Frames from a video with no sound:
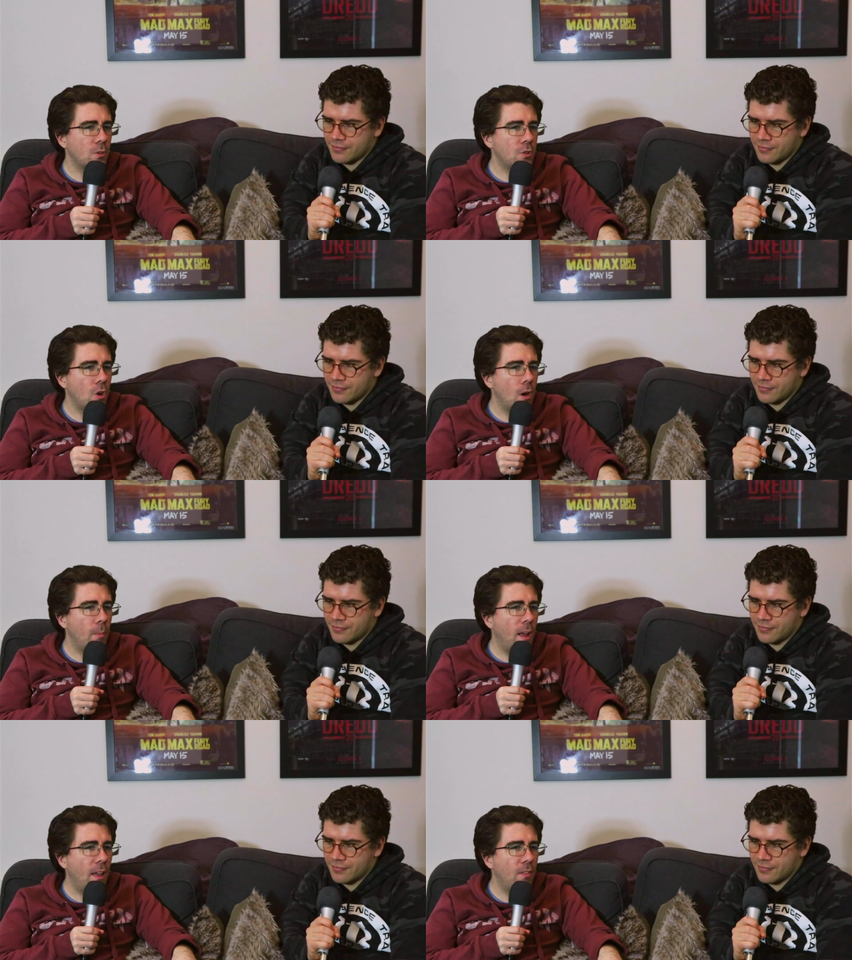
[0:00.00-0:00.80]
Speaker 1: job,
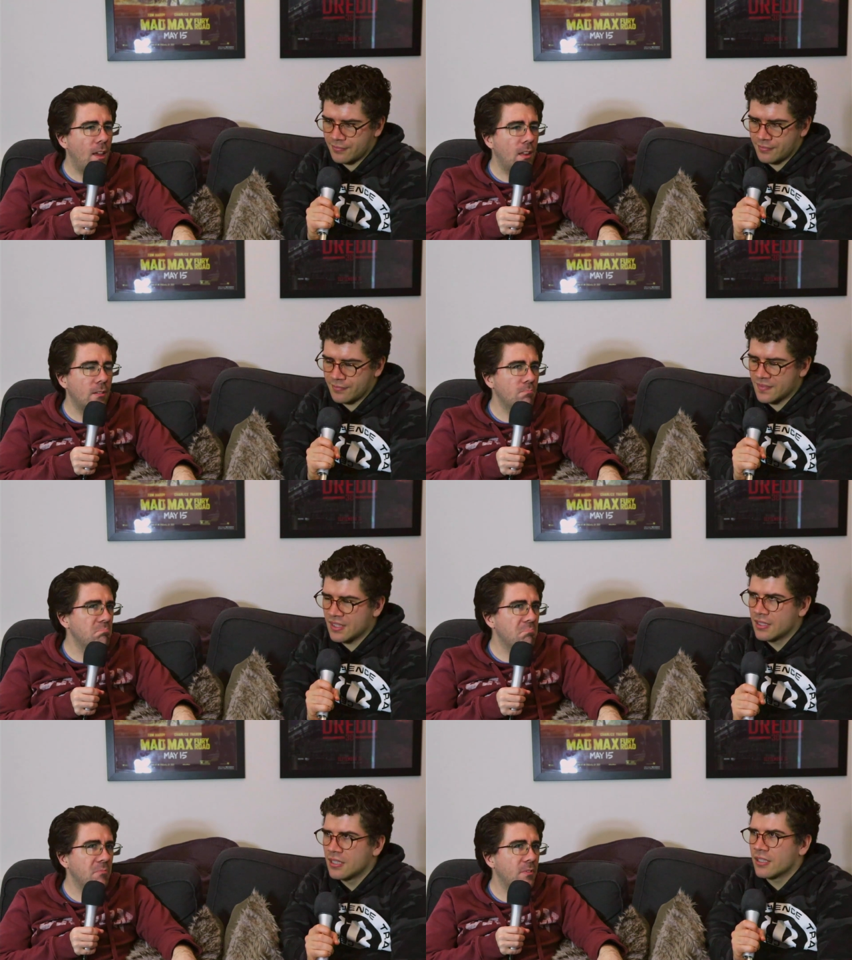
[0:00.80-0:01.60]
and then
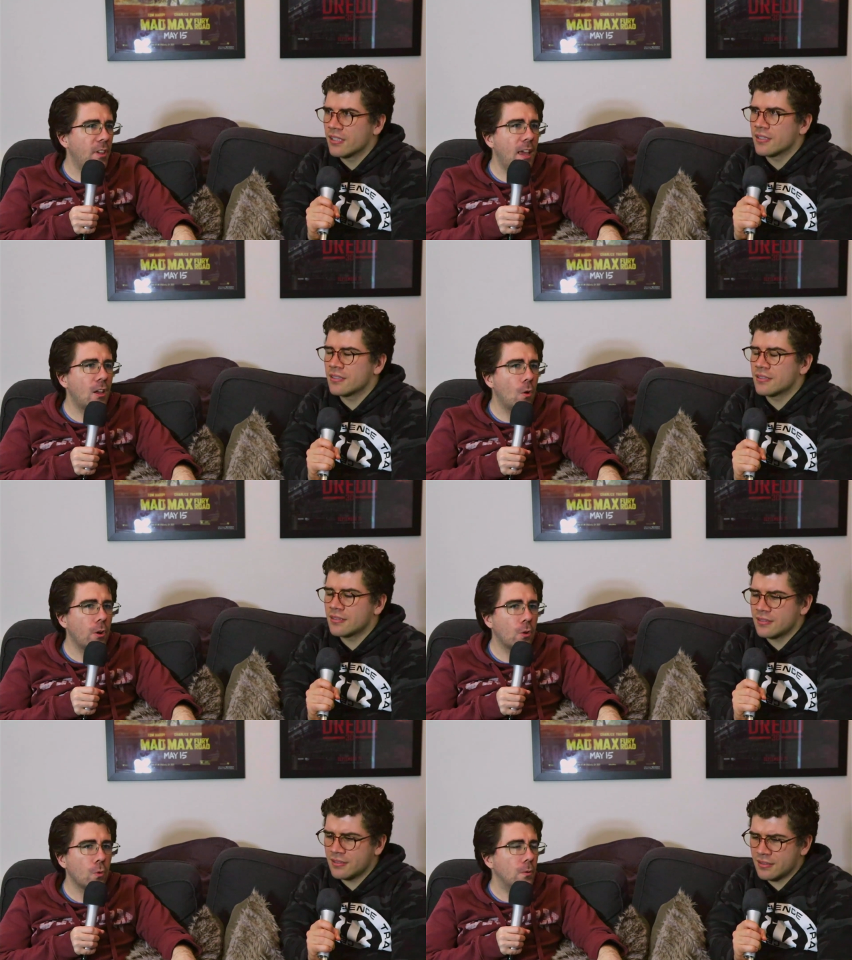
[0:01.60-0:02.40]
they go on a
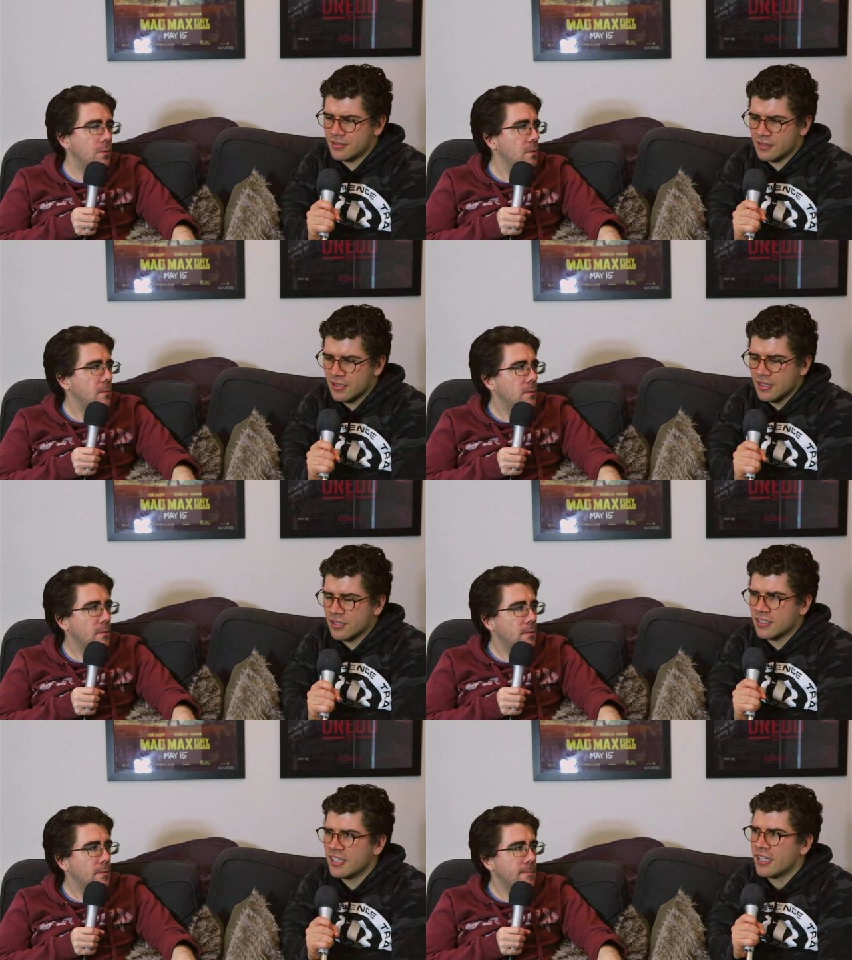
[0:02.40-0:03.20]
cruise.
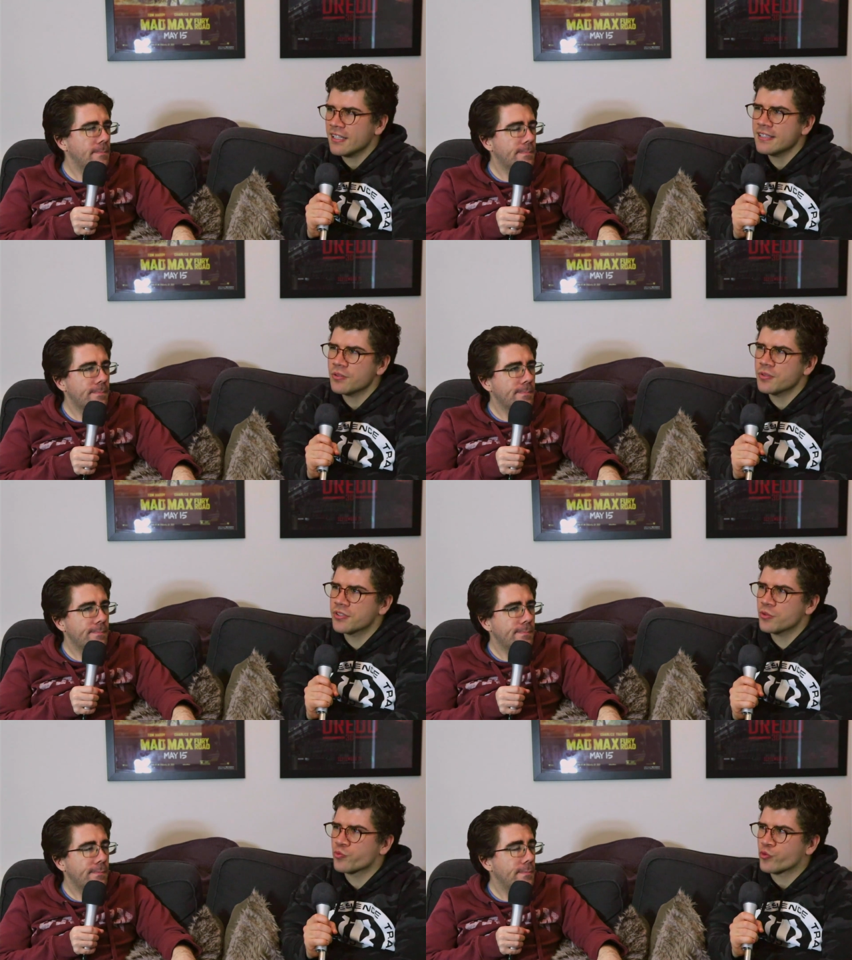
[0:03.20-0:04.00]
Speaker 2: Yeah, I
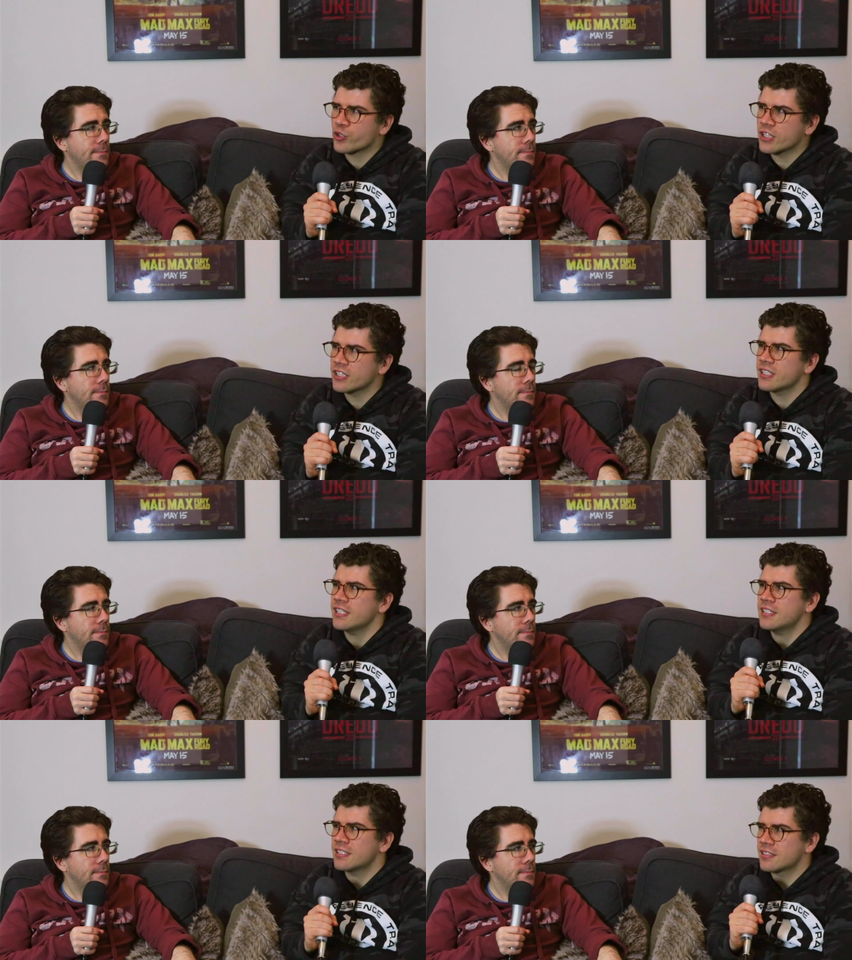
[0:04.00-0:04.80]
also
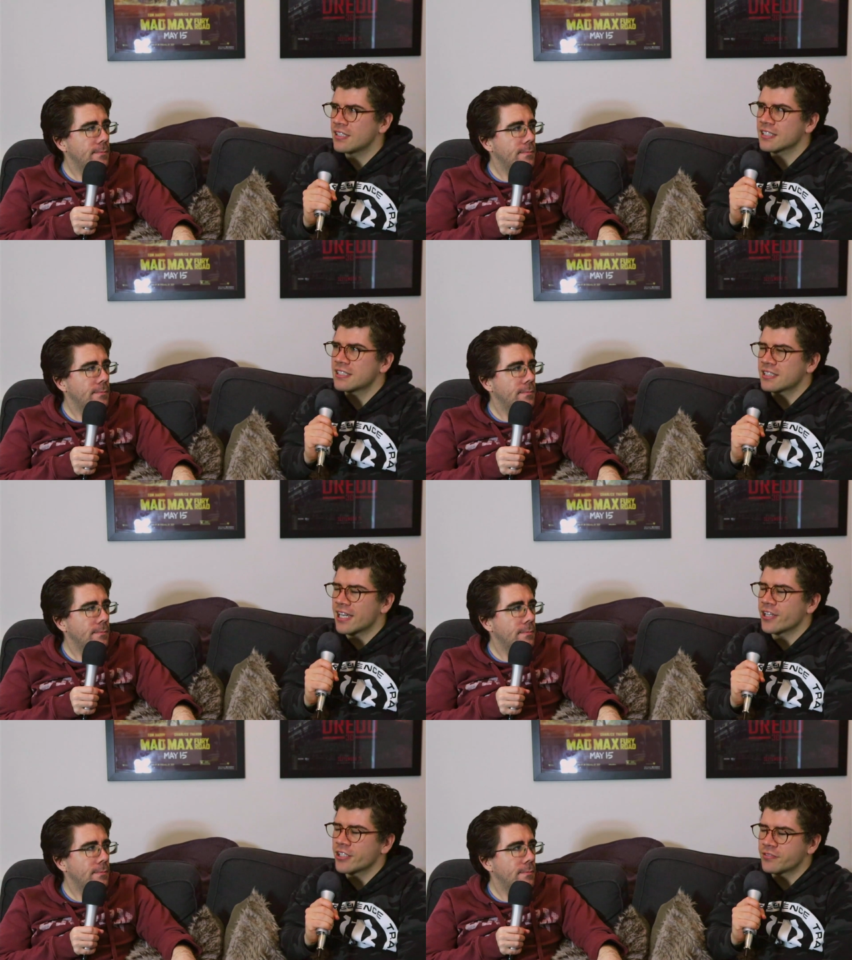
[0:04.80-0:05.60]
really disliked his
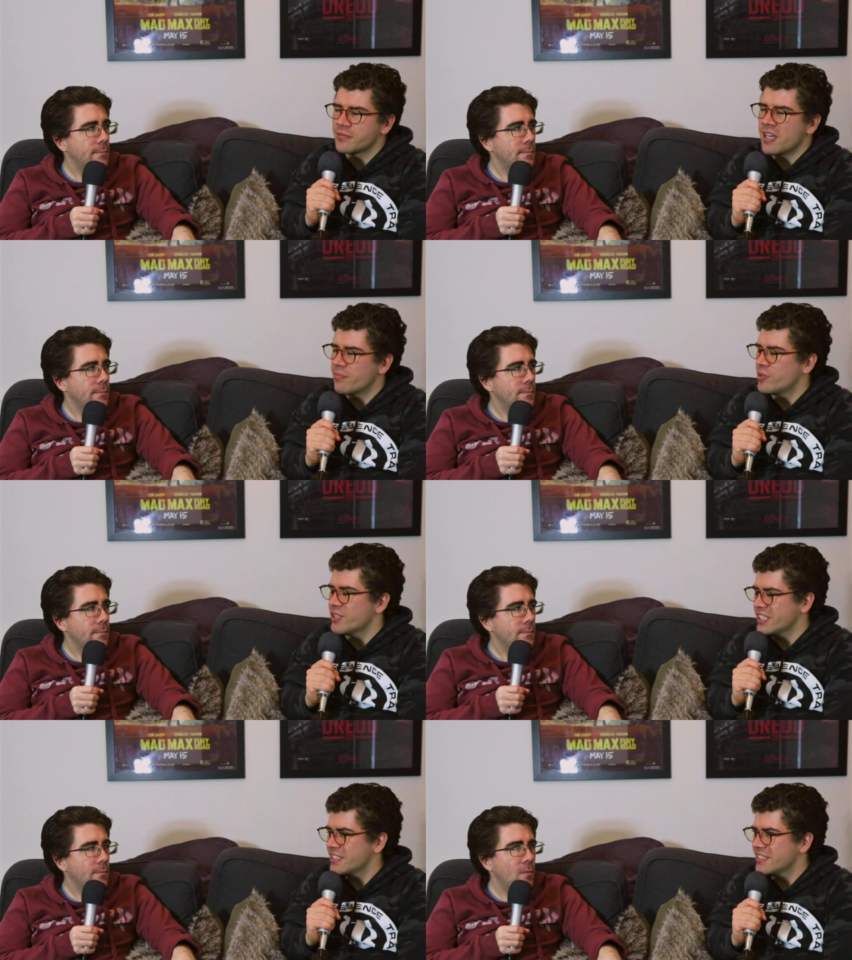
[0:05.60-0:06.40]
character from that
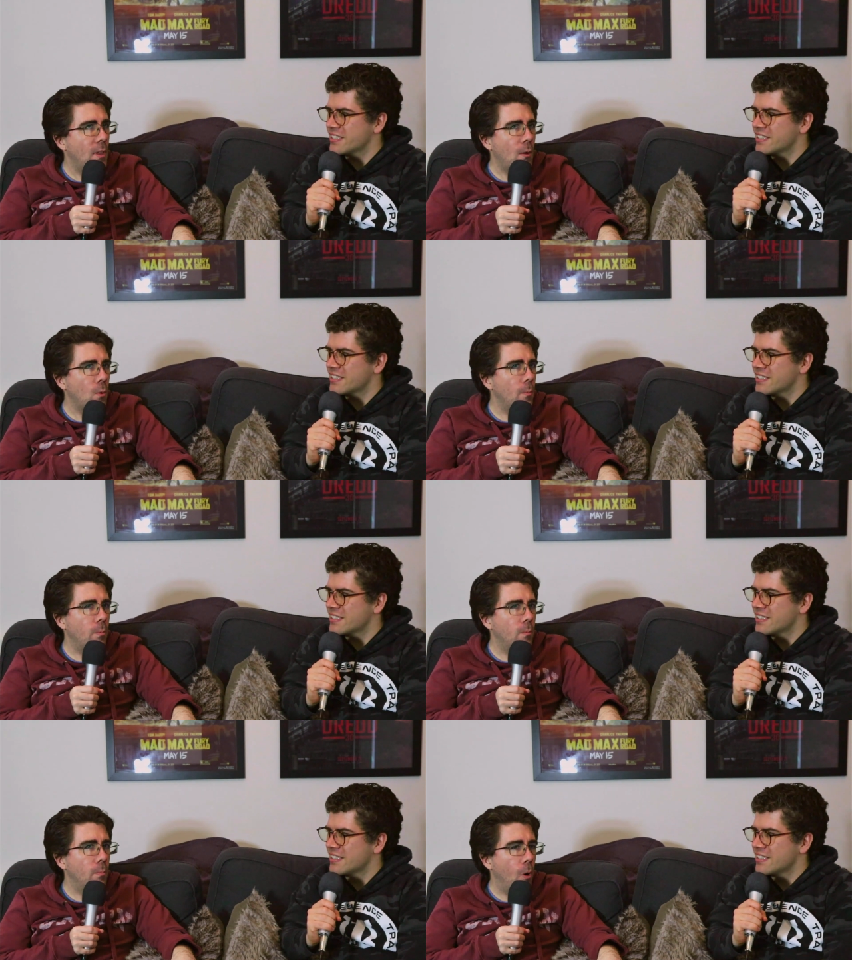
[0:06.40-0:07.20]
point.
Speaker 1: They were
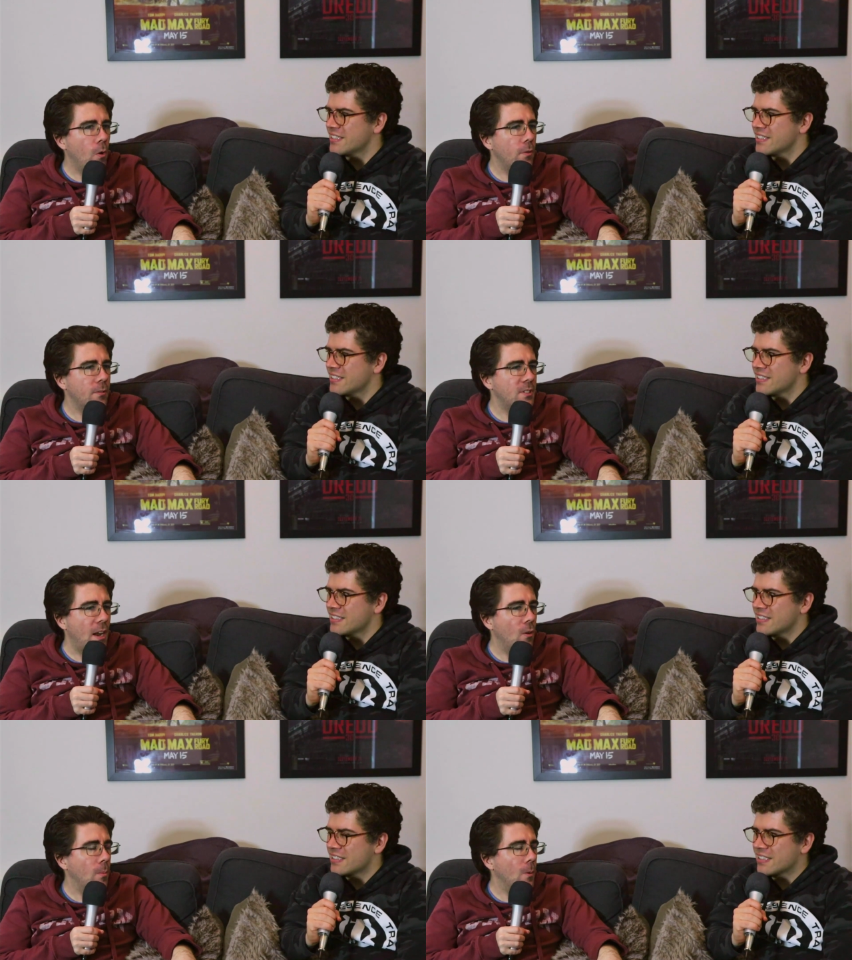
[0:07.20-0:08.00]
both
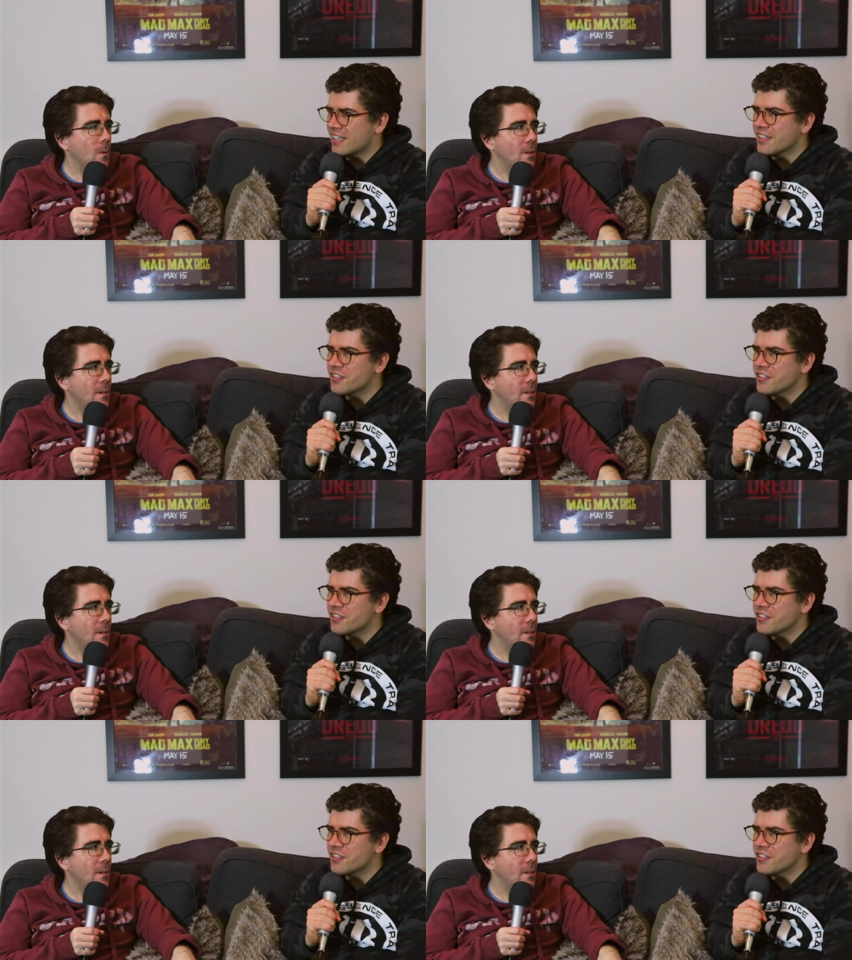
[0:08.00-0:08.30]
terrible.
Speaker 2: I know,